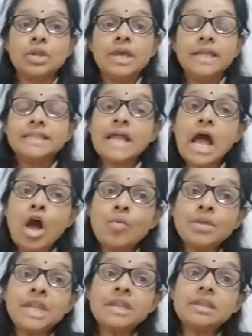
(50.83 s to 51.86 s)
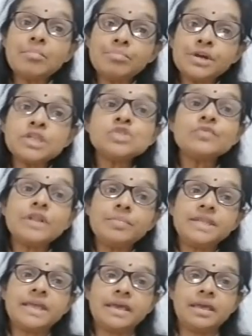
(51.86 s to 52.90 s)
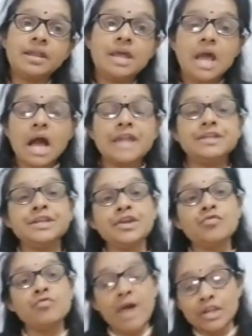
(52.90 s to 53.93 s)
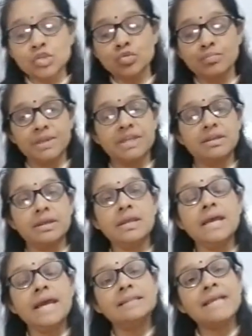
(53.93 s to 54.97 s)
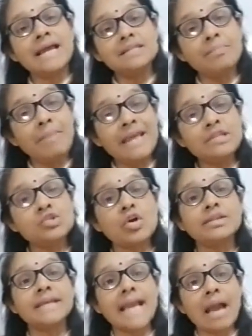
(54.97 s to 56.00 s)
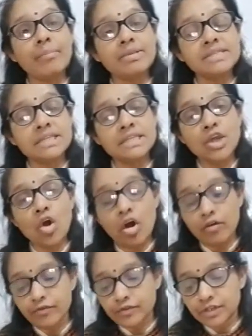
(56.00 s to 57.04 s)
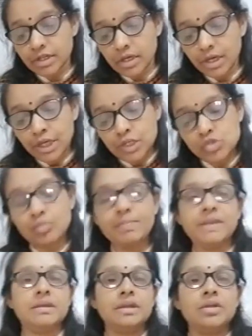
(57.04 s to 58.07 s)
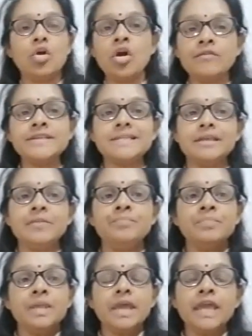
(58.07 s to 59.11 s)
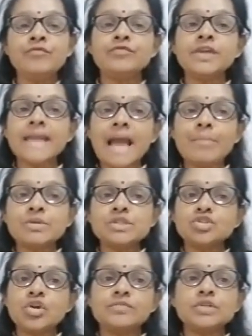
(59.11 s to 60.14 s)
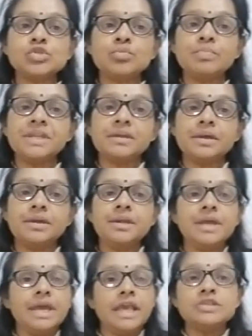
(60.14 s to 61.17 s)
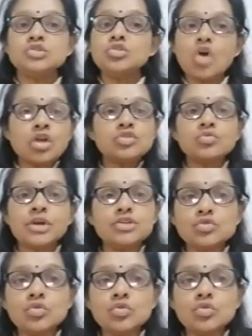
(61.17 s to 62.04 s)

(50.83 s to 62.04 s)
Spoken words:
That how many numbers will be there under one superior, that depends on the capacity of the superior. Obviously, if the capacity of the superior is not to control